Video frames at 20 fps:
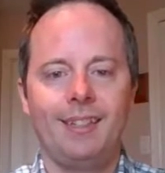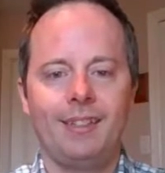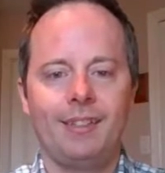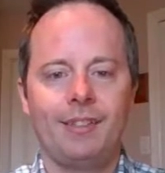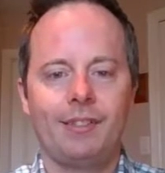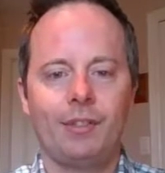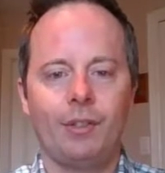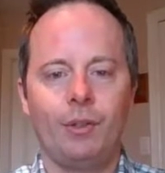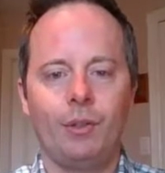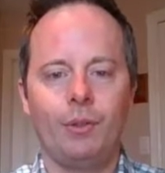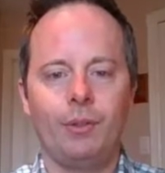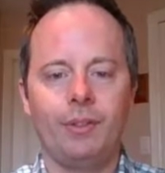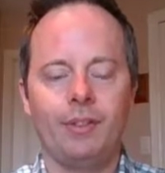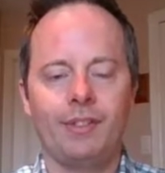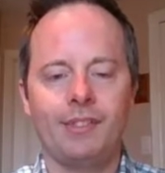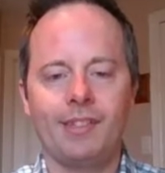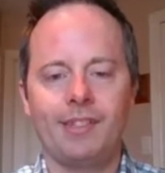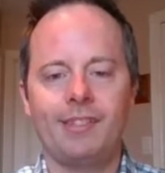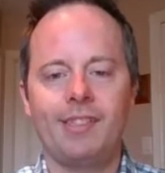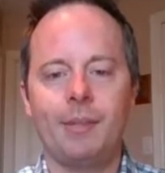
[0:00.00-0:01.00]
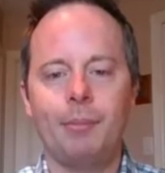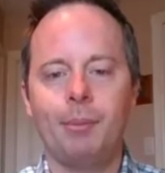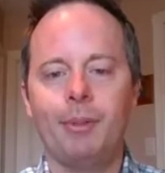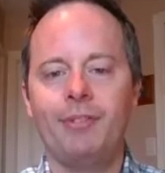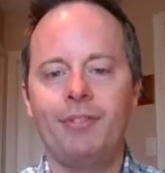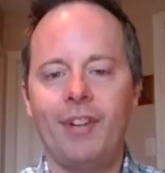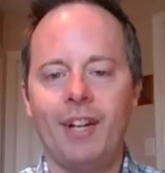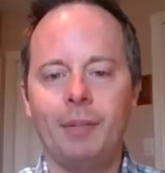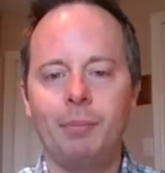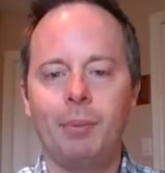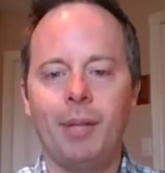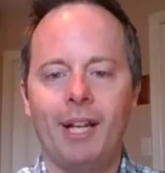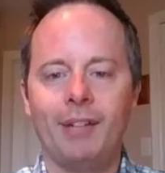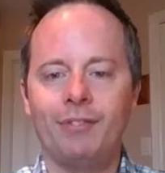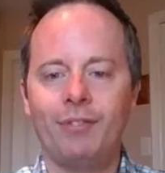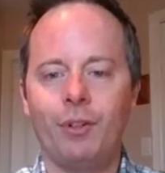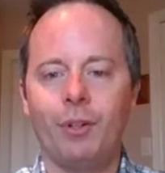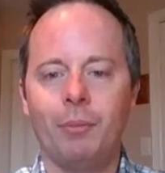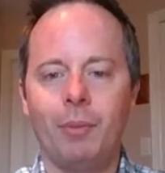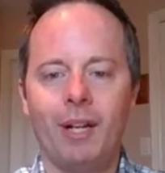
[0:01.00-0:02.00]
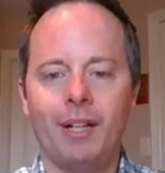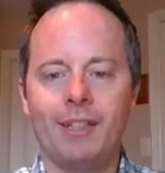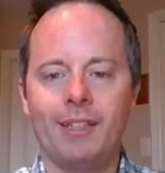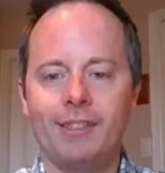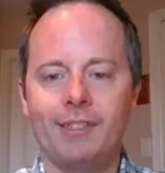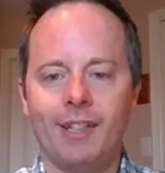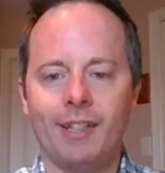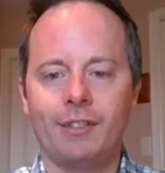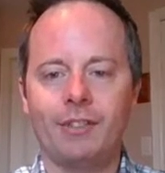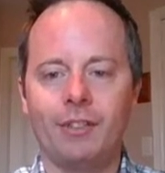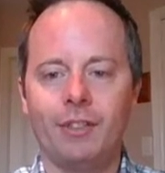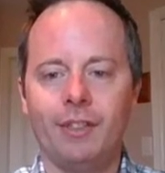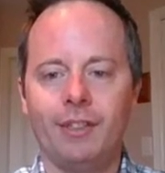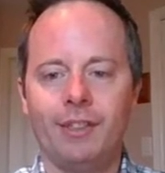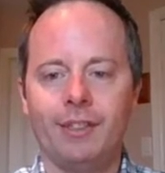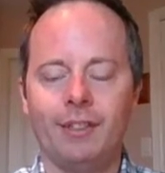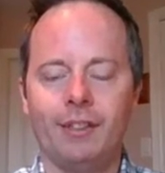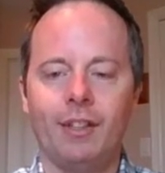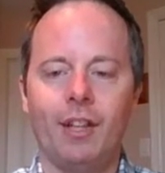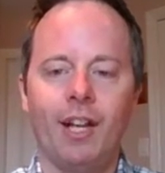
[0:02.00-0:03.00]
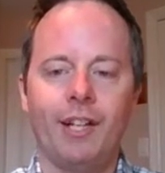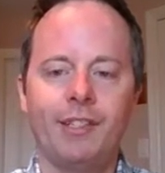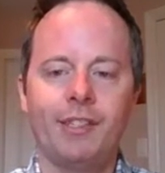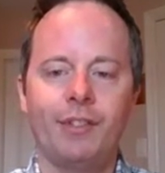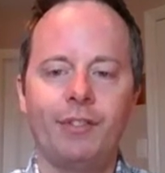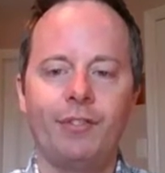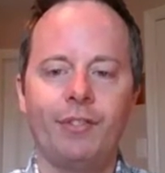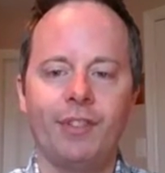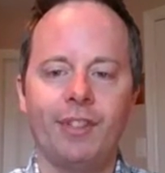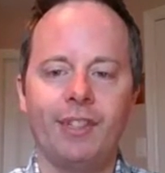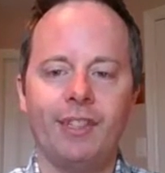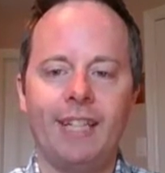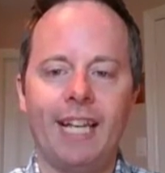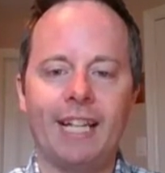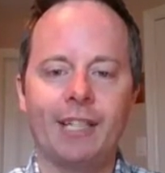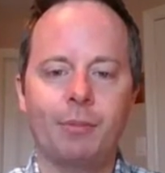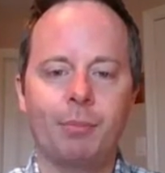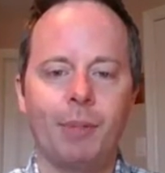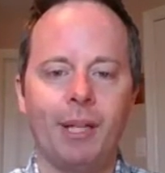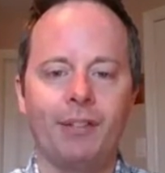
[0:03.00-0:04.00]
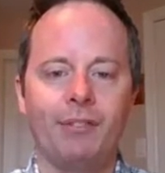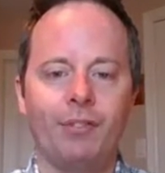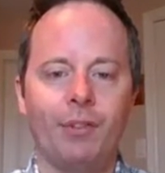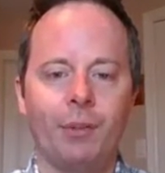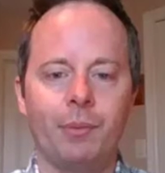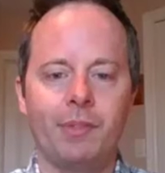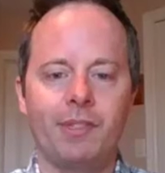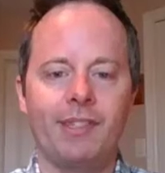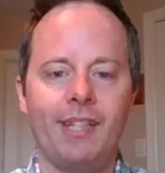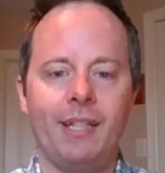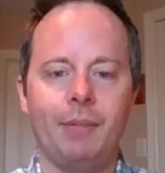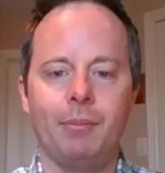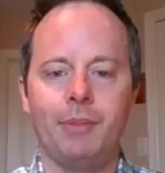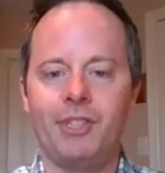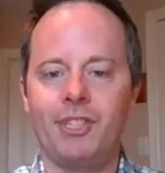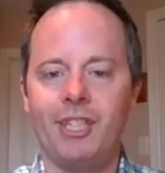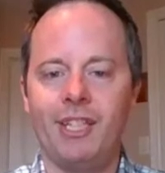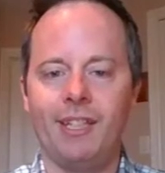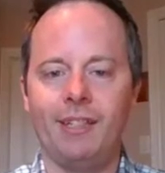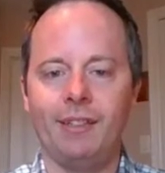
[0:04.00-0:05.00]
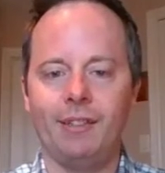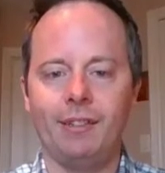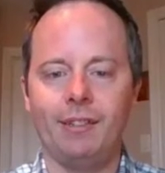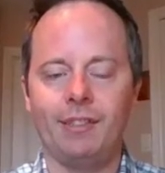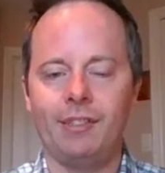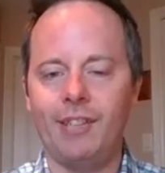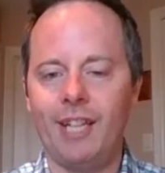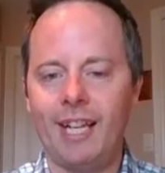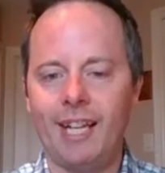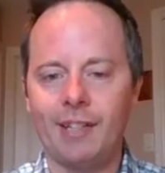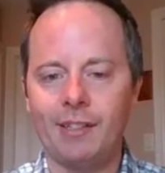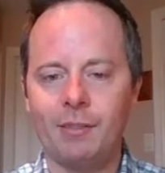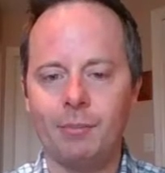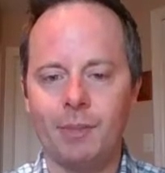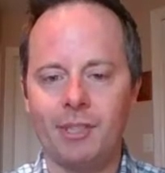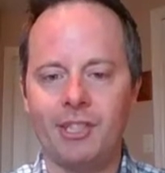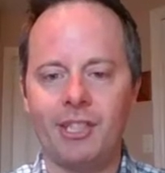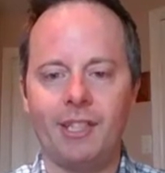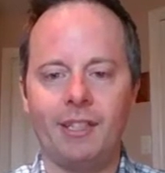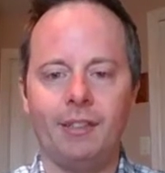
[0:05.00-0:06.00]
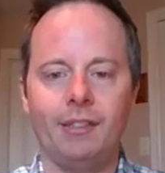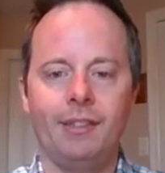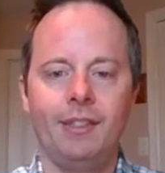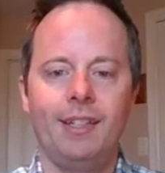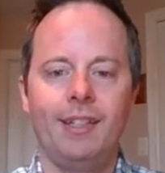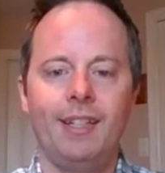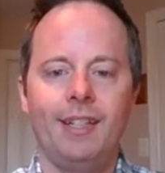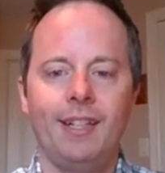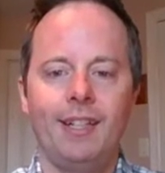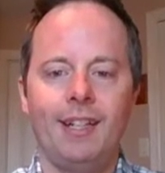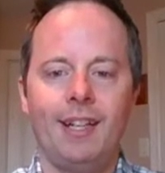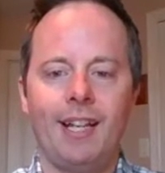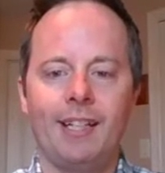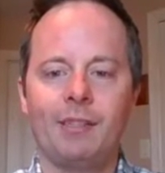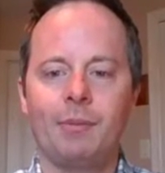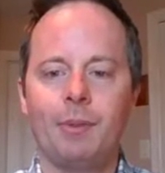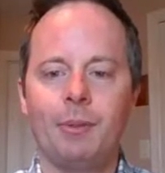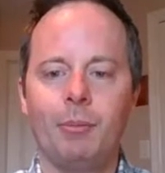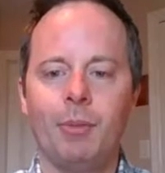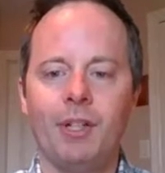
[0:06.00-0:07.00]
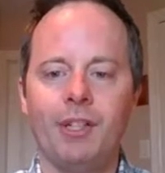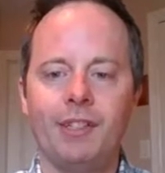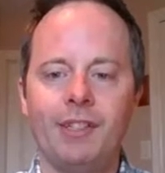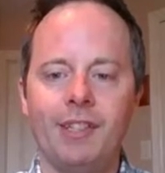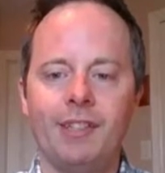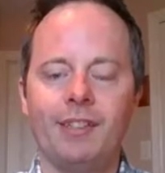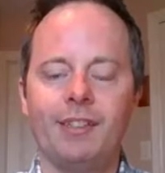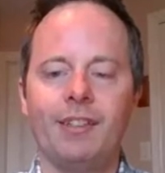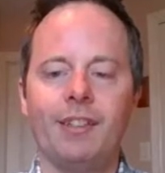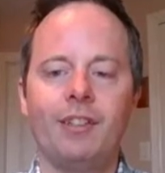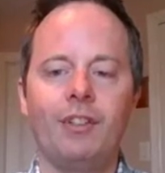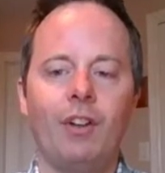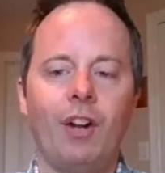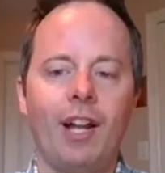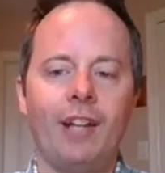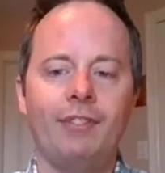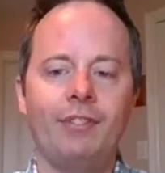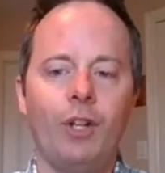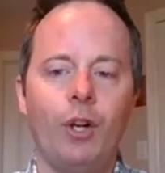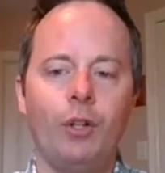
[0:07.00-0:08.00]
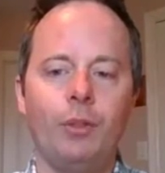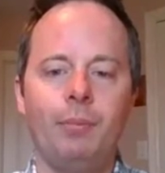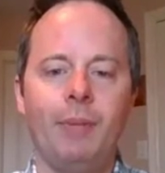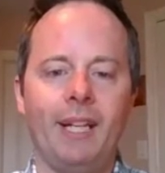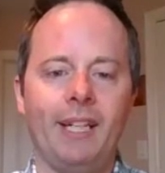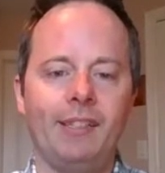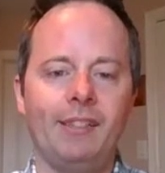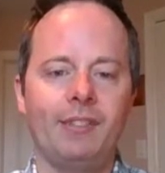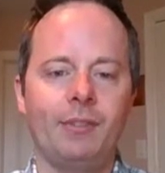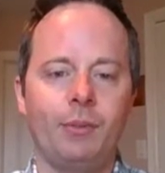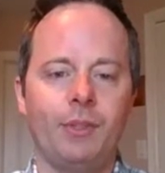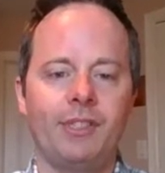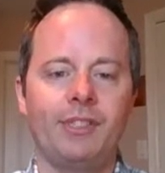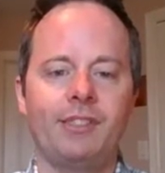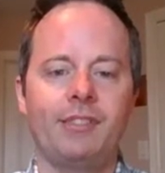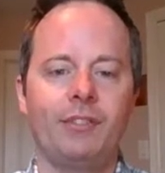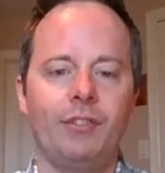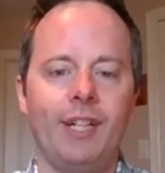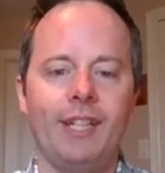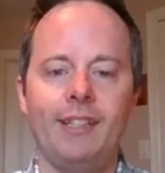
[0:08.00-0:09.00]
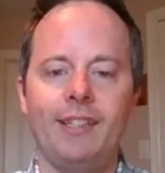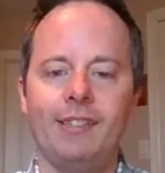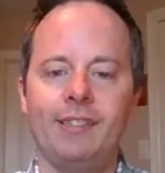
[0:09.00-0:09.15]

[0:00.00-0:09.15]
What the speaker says: So there's a simplified platform architecture, and the logic for the Dash platform state machine, the JS machine, has been merged into the Drive codebase, which greatly